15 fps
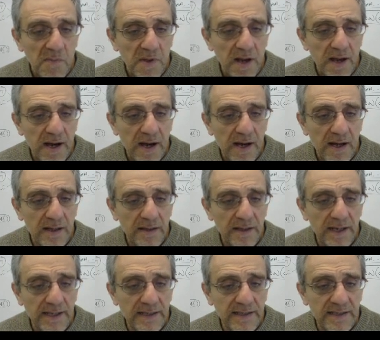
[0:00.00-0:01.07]
uh,
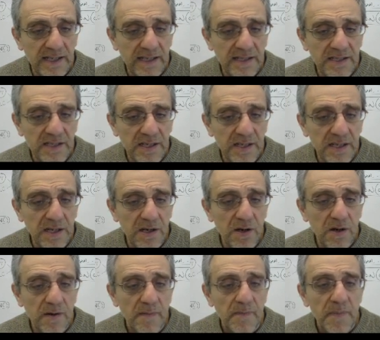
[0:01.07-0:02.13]
line 60
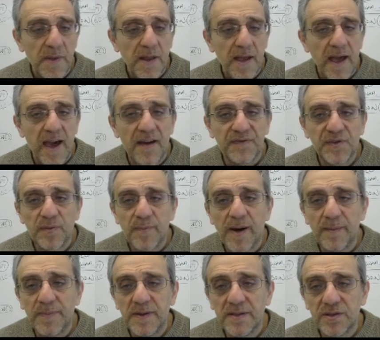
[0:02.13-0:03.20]
here, after
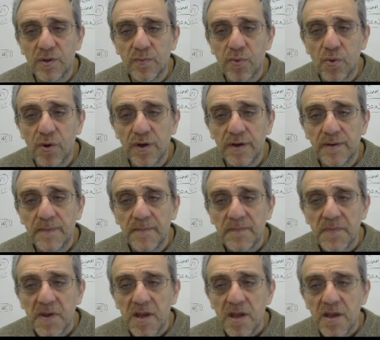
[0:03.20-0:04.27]
puppies are born,
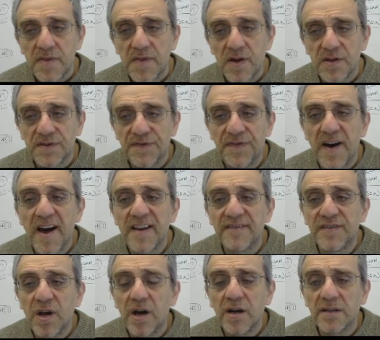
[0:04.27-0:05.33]
there's five
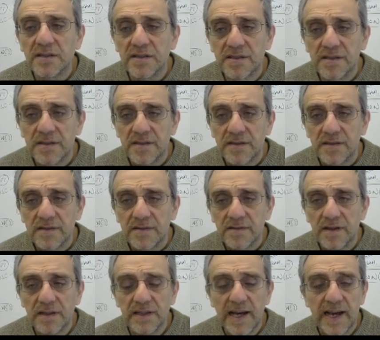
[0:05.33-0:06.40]
dogs
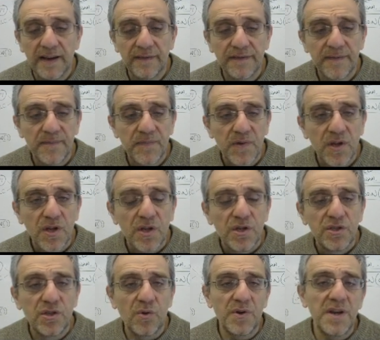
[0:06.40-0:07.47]
alive.
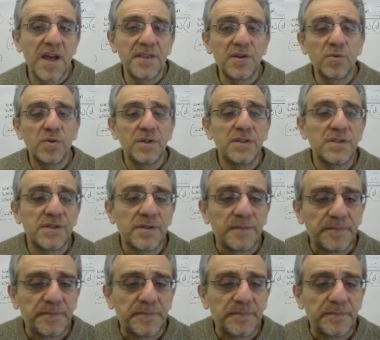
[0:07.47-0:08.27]
So in other words,